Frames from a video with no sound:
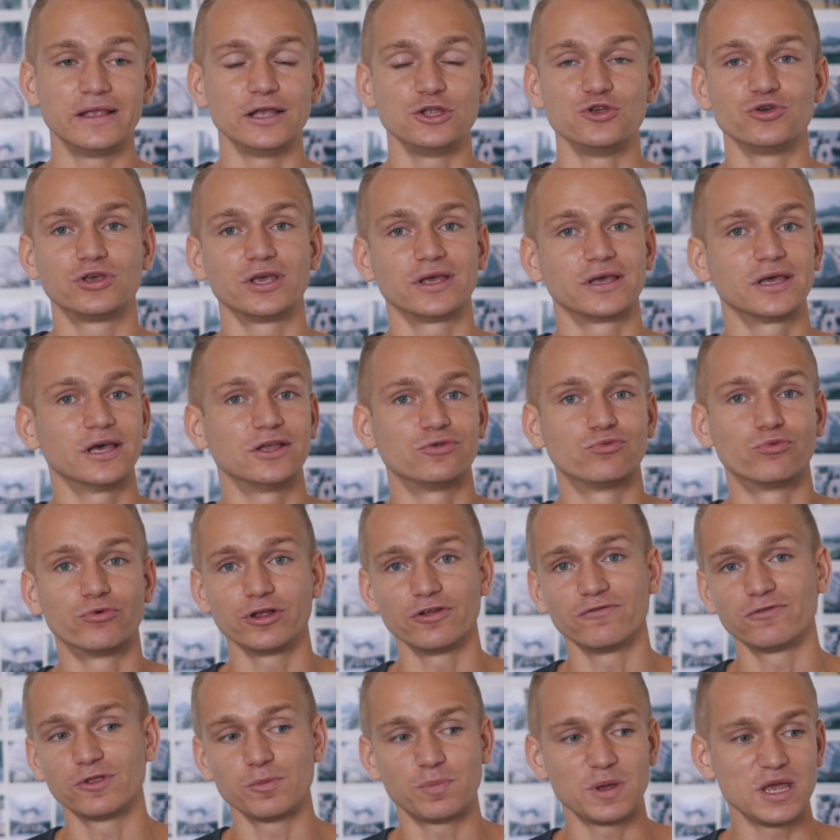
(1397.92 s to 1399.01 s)
and then you can get
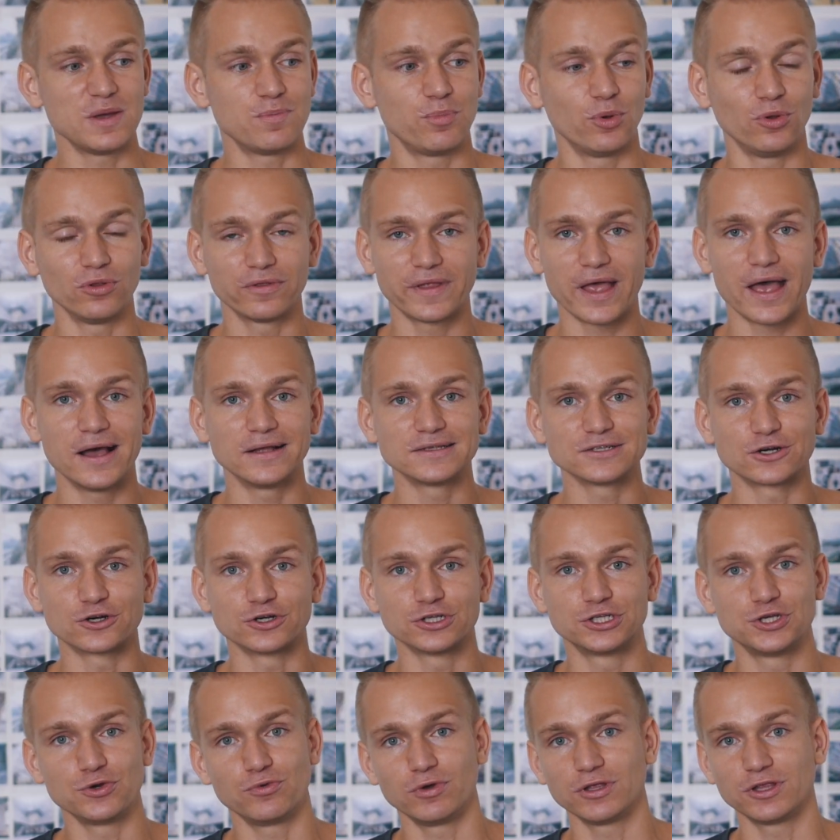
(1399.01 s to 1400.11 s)
rid of the people that are
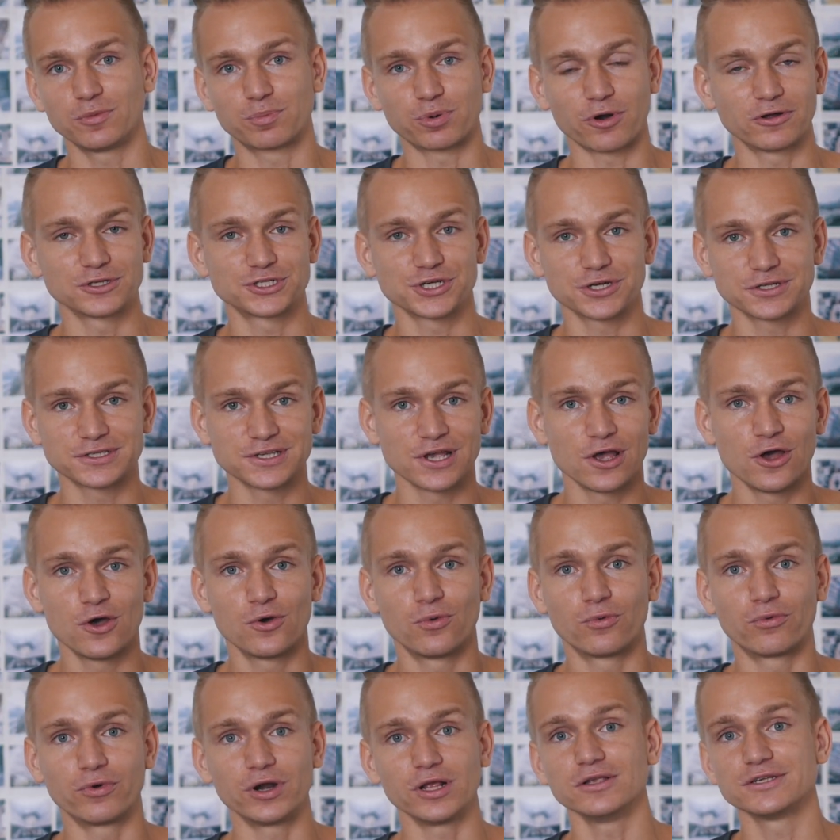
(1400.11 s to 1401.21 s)
doing the projects
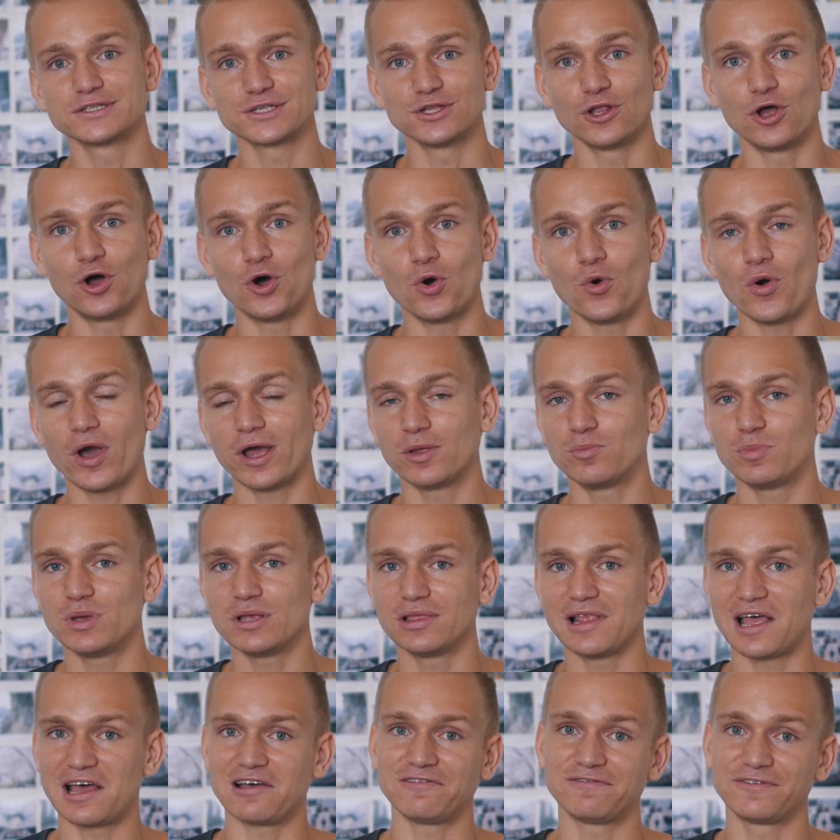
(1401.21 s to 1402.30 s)
really slow and be
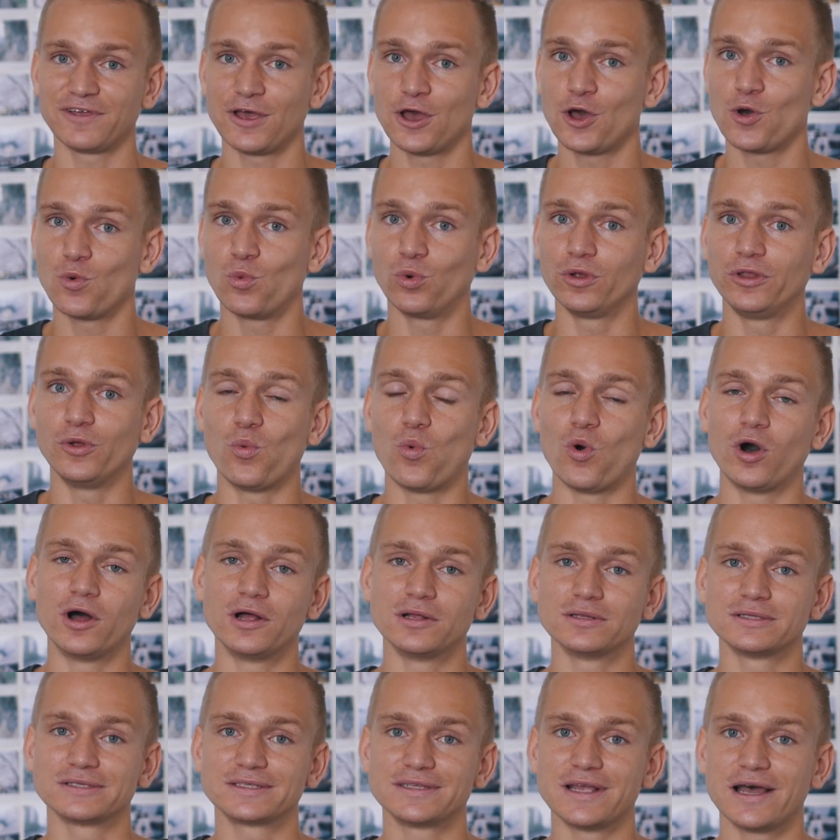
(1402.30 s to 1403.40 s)
left with the
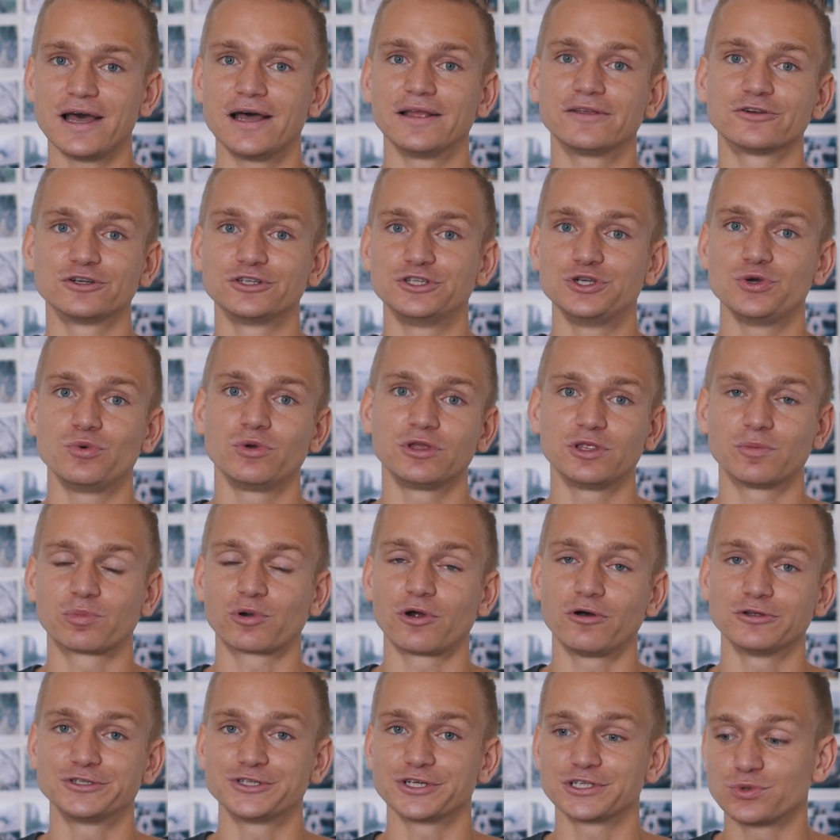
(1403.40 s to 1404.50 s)
ones that are doing the
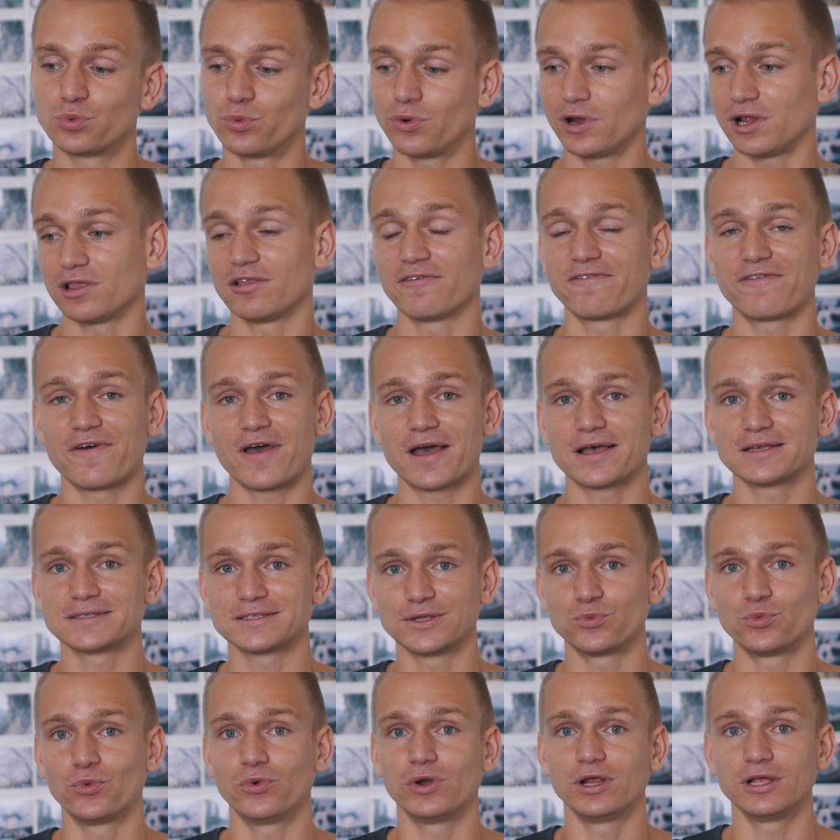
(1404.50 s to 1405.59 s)
projects really
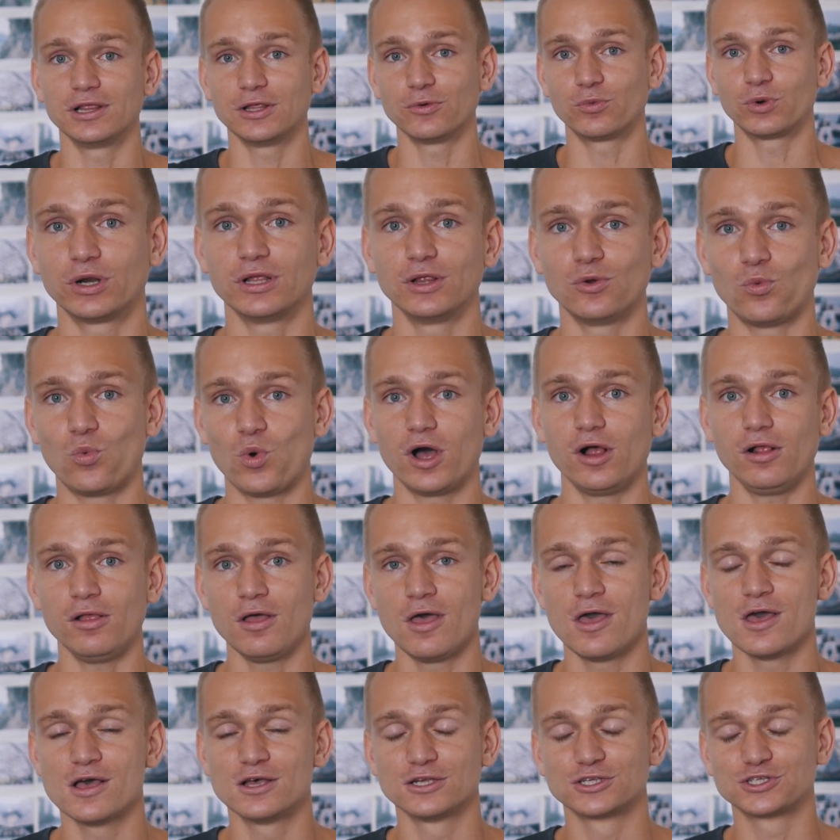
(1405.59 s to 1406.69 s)
fast and really
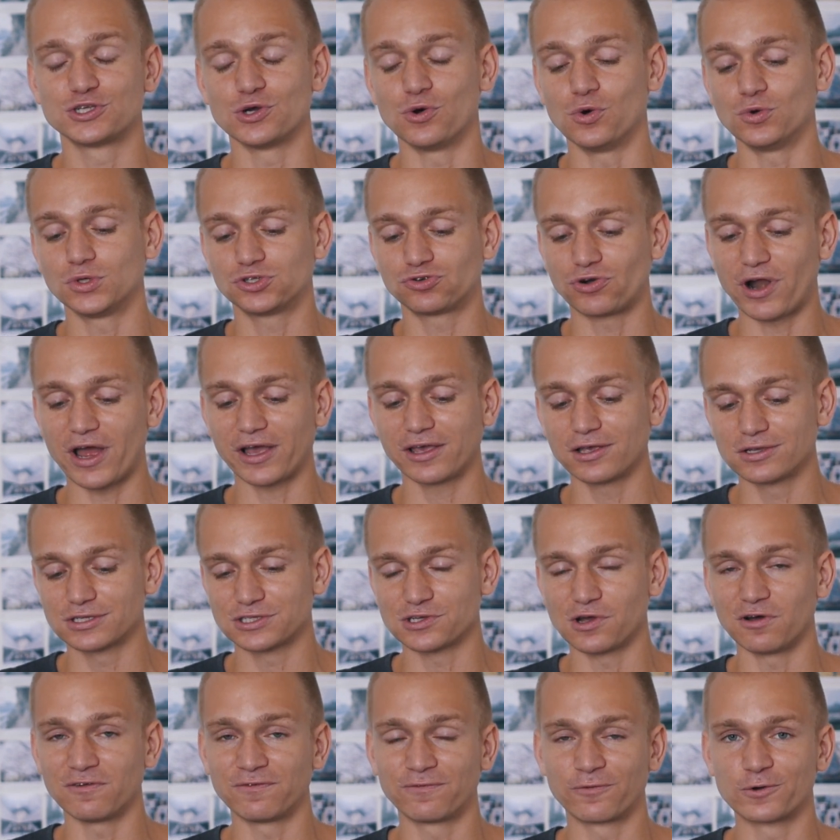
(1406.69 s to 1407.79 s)
well. So tracking
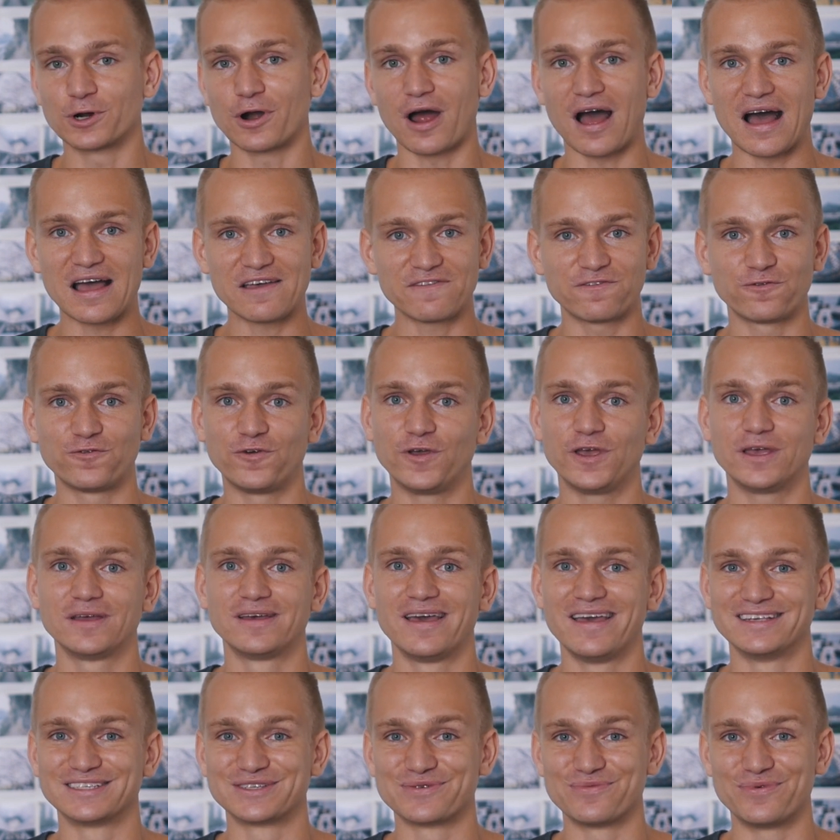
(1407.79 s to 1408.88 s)
software, I
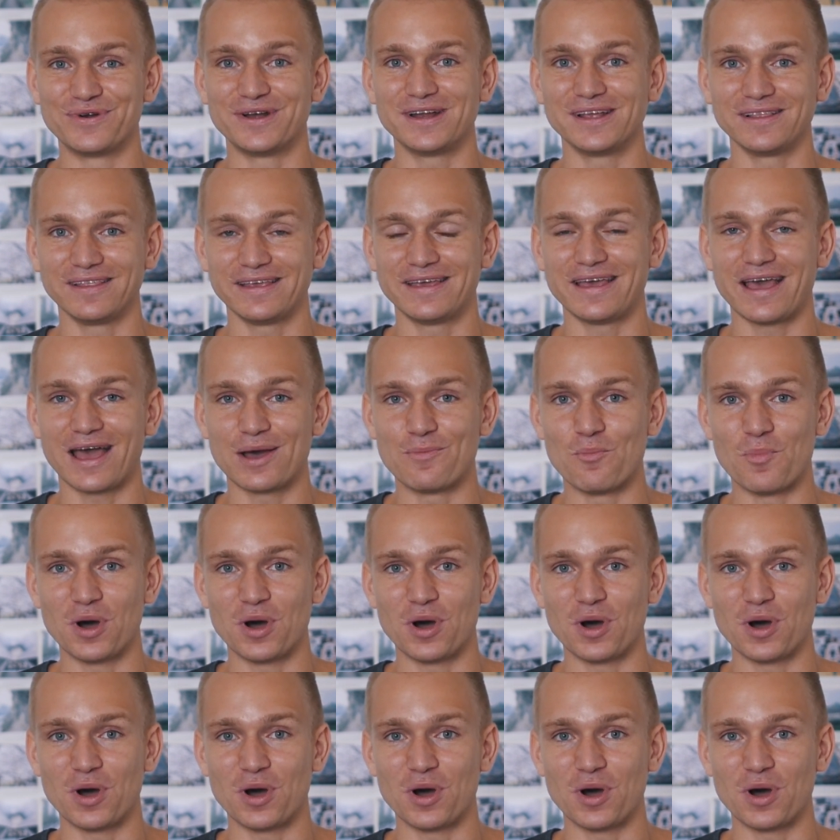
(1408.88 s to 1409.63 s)
think, is really a